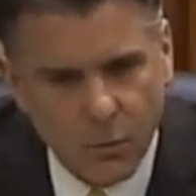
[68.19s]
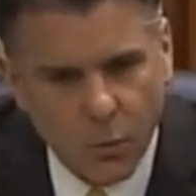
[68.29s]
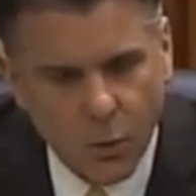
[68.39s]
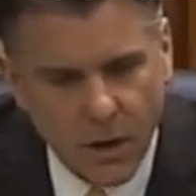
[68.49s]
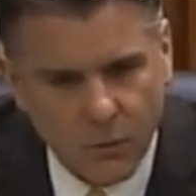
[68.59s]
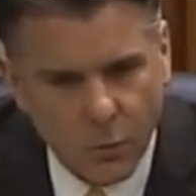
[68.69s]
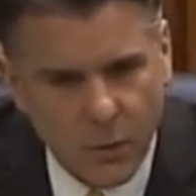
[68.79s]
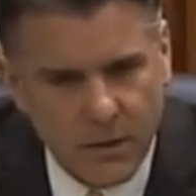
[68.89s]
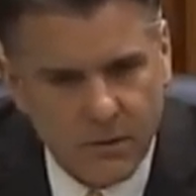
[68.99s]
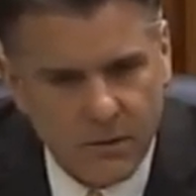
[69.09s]
what,
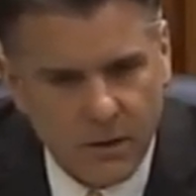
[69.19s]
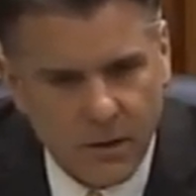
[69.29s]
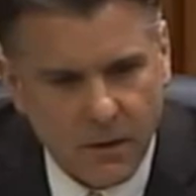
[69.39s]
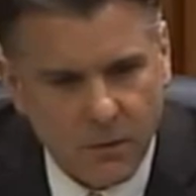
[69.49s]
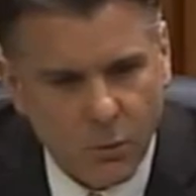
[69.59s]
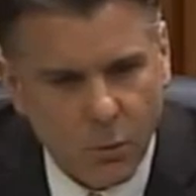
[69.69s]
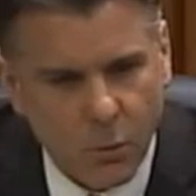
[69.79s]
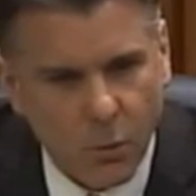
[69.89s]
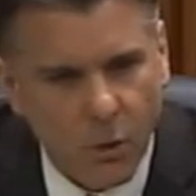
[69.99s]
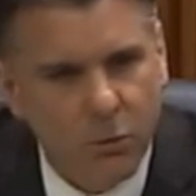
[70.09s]
with, uh,
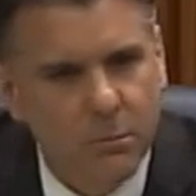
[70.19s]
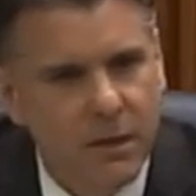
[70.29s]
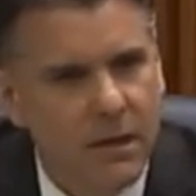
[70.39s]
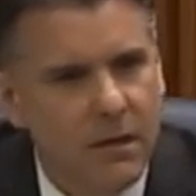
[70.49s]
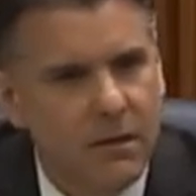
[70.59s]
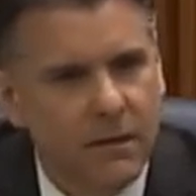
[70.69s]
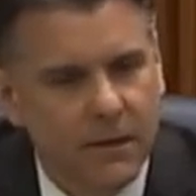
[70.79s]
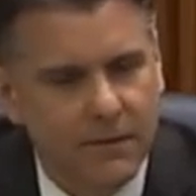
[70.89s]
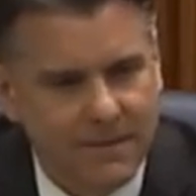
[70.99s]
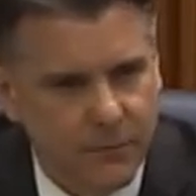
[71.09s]
what would be
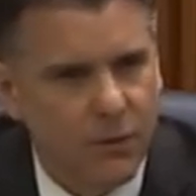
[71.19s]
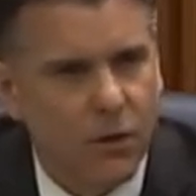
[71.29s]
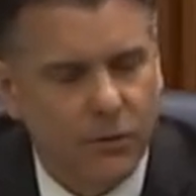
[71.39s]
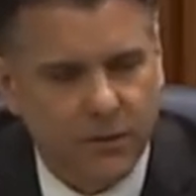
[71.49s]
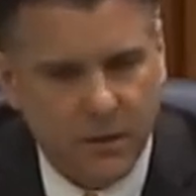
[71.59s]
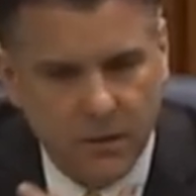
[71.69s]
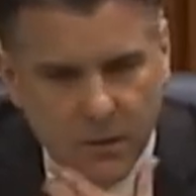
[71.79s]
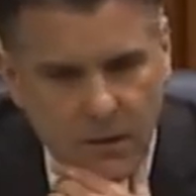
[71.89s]
uh, the difficulty?